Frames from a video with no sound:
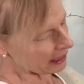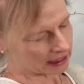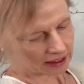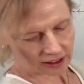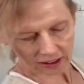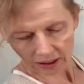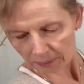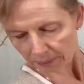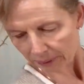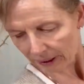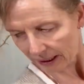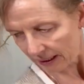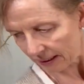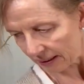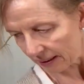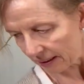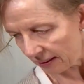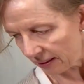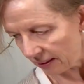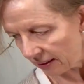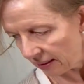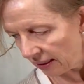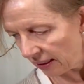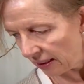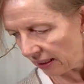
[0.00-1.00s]
is up here.
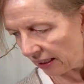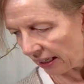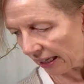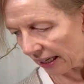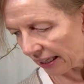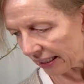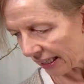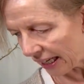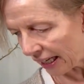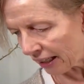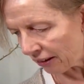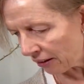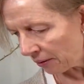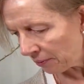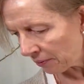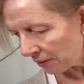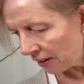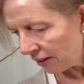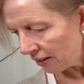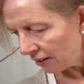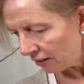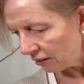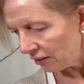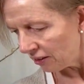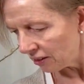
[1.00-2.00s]
And now I'm
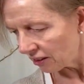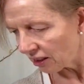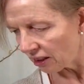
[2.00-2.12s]
going to do it